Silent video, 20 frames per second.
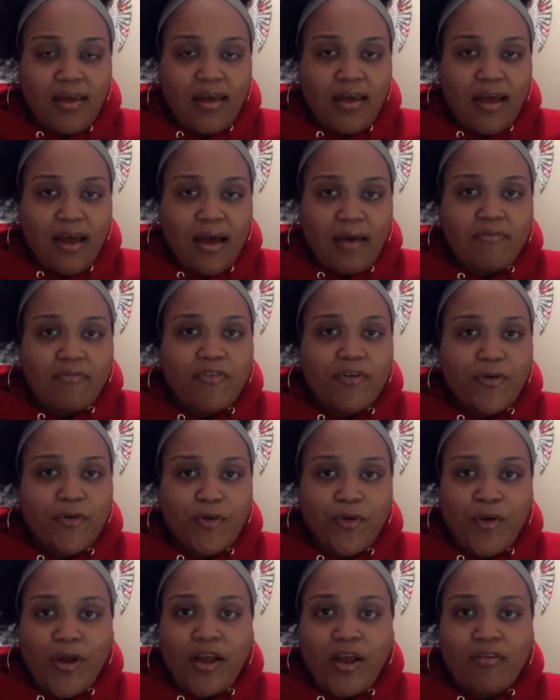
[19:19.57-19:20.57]
I'm very
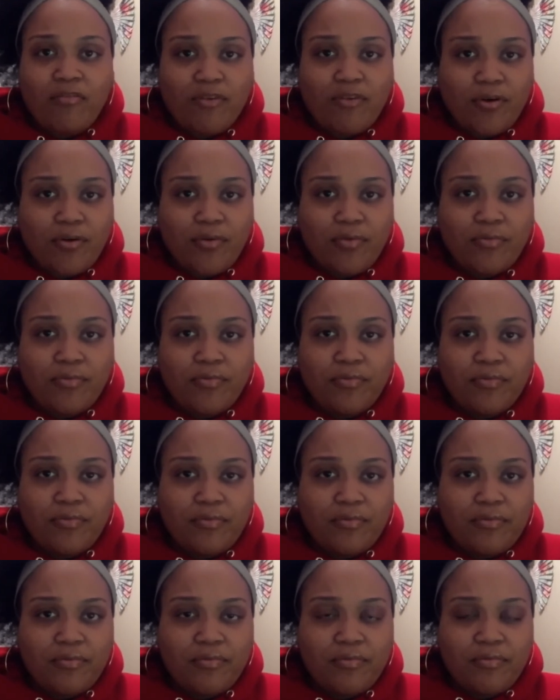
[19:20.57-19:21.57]
grateful.
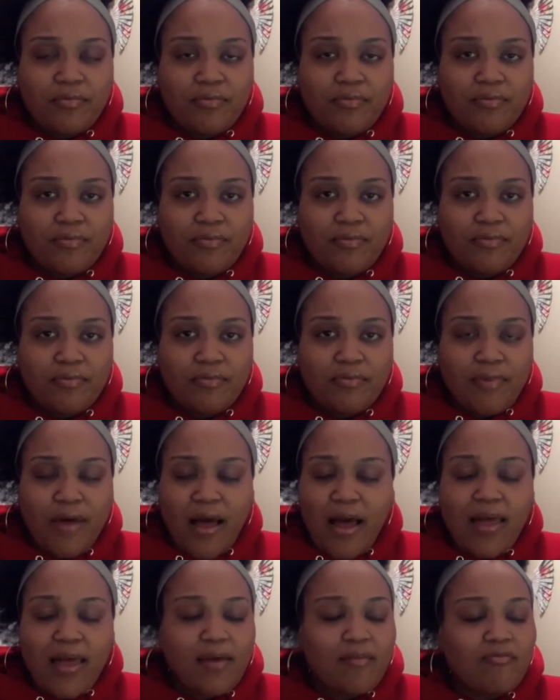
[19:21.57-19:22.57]

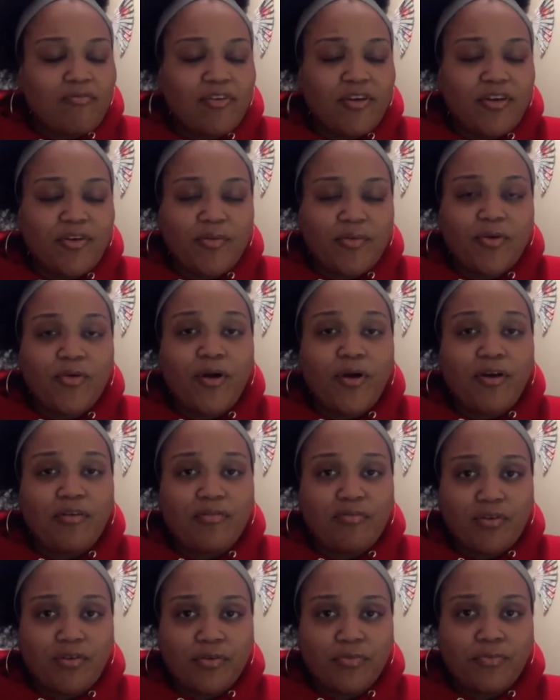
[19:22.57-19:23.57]
I am very
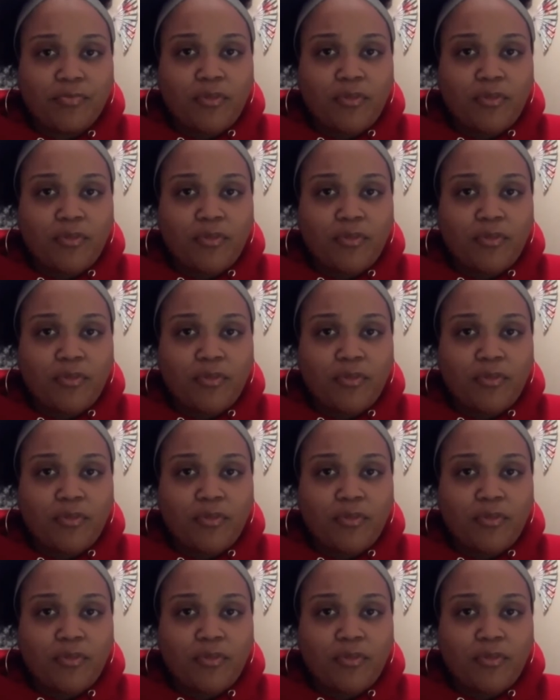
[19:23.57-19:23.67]
grateful.